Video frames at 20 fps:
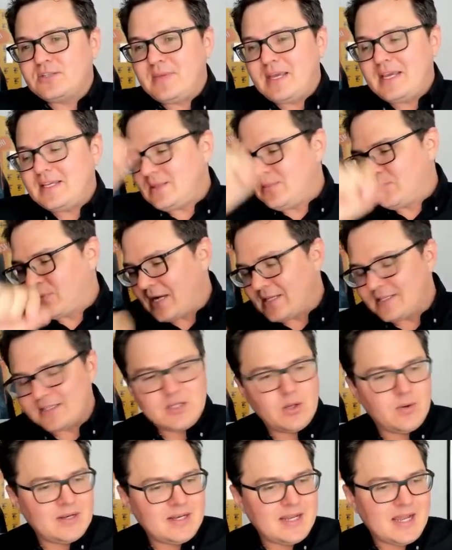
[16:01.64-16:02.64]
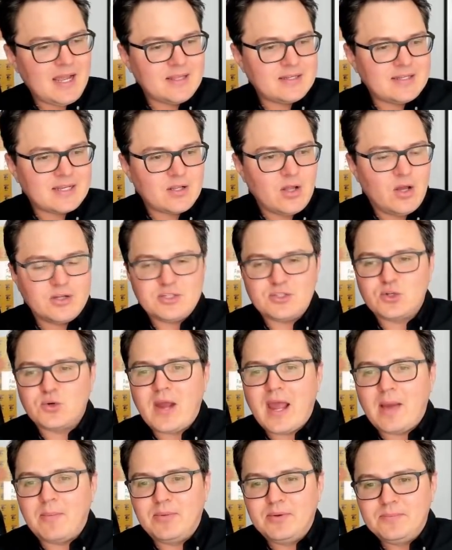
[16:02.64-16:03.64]
is amazing, price is going down, the technology is
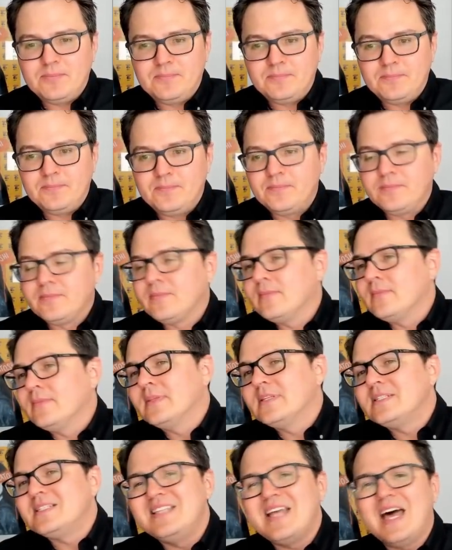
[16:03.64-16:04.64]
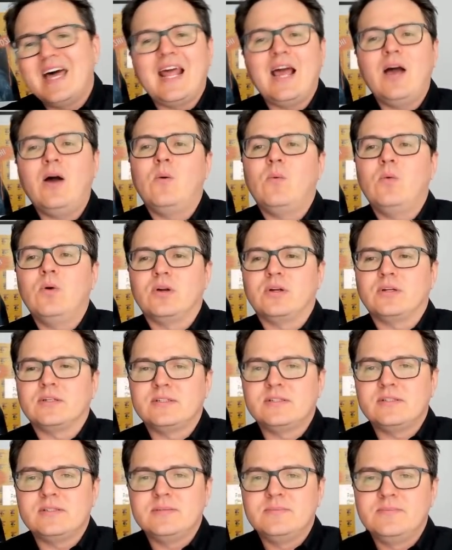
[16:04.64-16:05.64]
crap. It's not how it
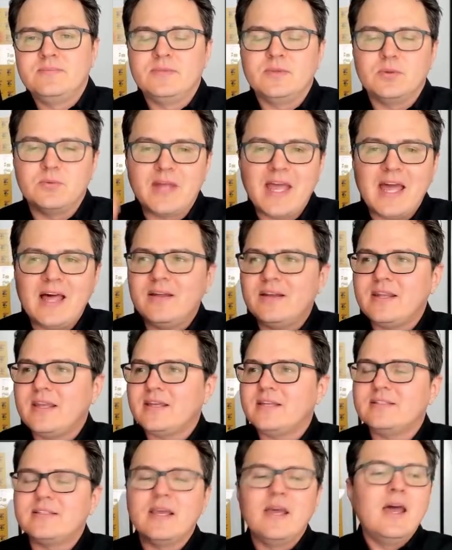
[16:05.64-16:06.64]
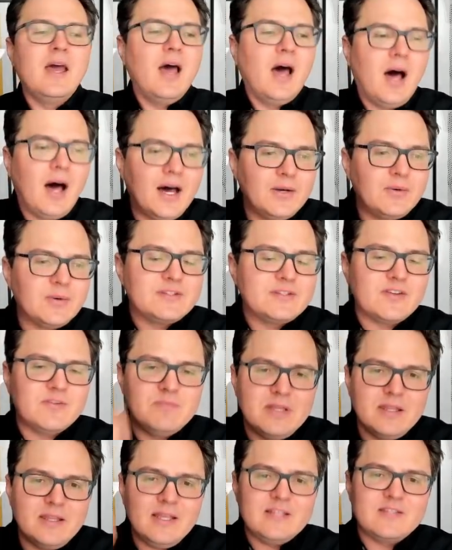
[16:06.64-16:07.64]
works. The reality is hundreds of
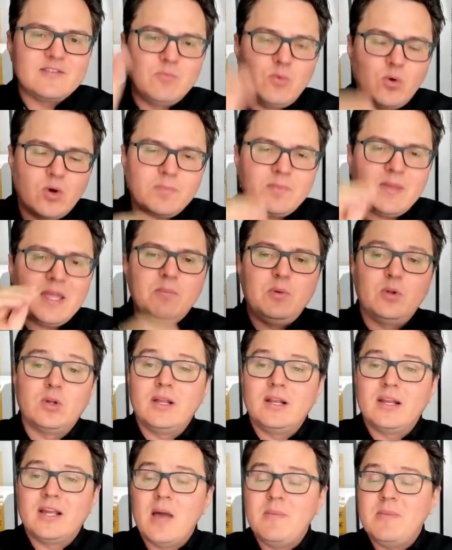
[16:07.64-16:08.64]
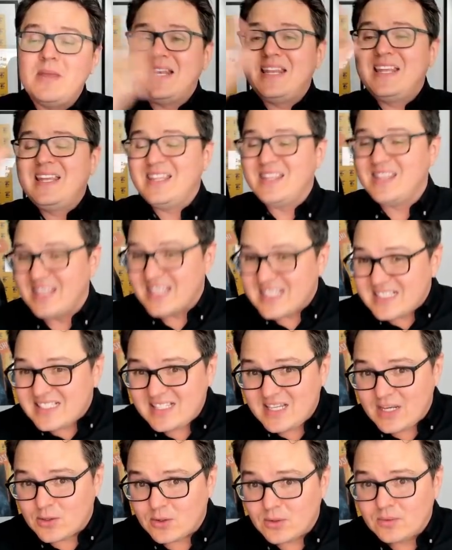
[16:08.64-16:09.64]
millions of more people are going to come in
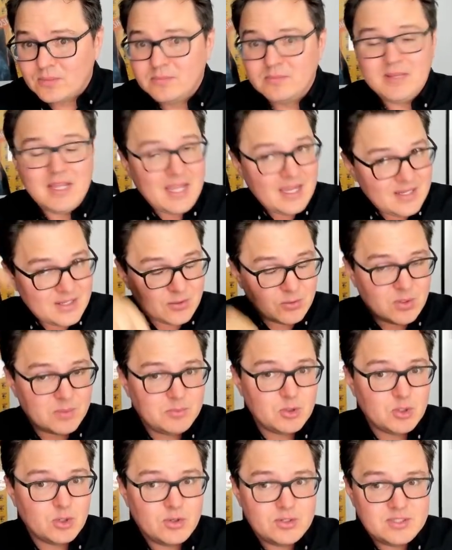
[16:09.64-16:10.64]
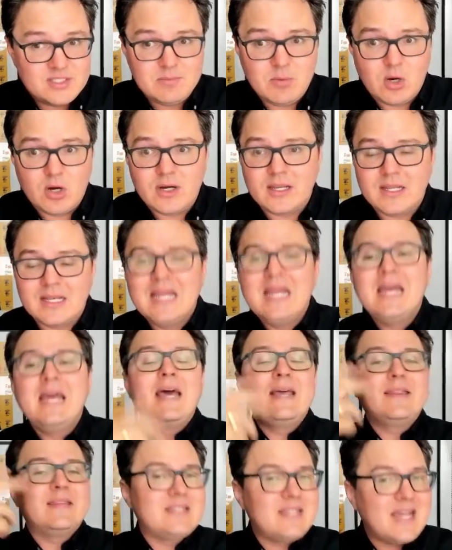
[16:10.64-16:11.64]
this year into the cryptocurrency market.
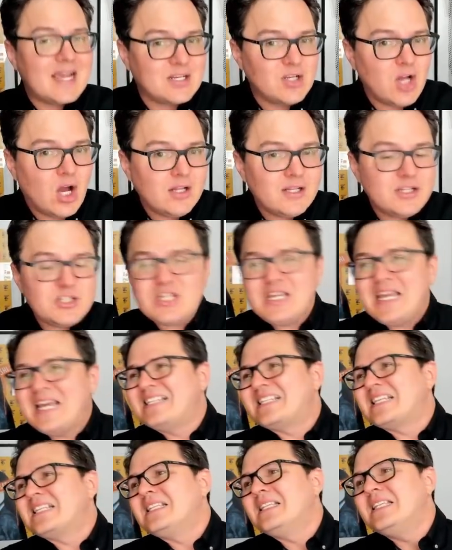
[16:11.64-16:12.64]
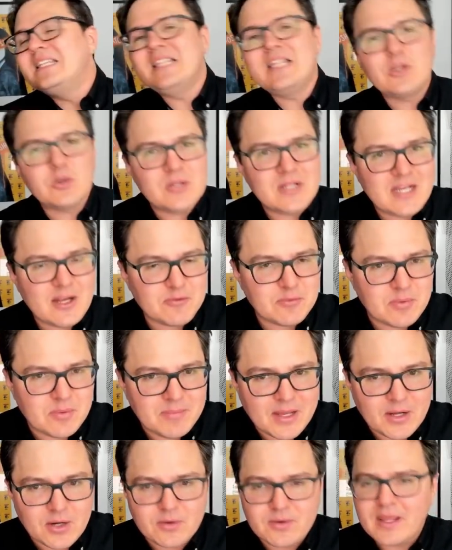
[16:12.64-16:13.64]
The technology has literally never
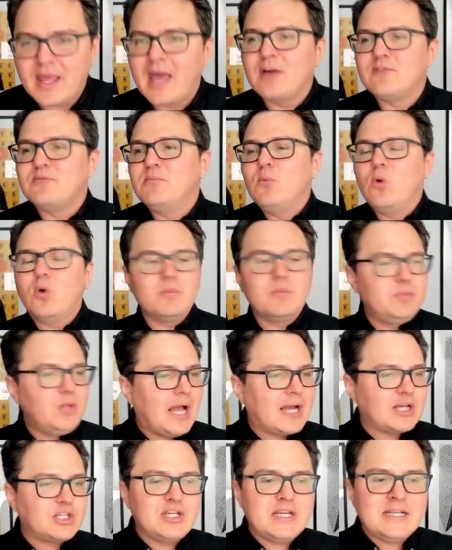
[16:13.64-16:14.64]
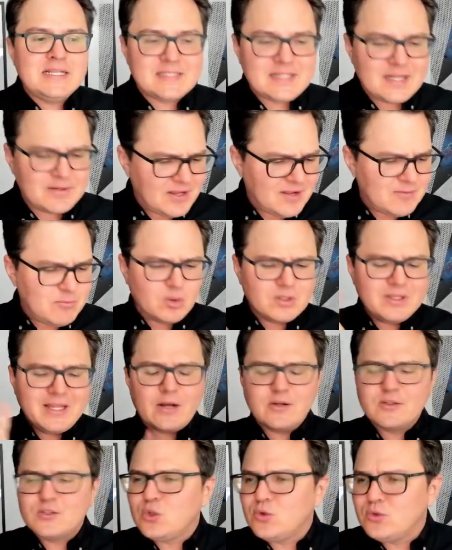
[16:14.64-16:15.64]
been better. You have more blockchains than ever. You have more
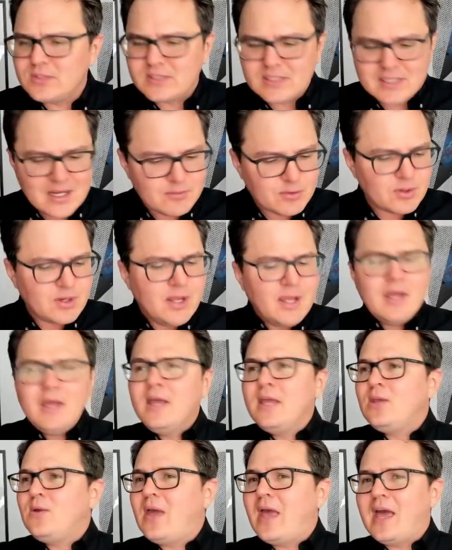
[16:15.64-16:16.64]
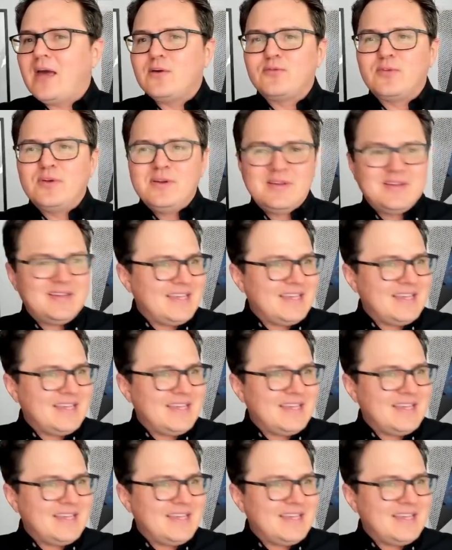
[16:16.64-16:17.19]
layer twos than ever. You have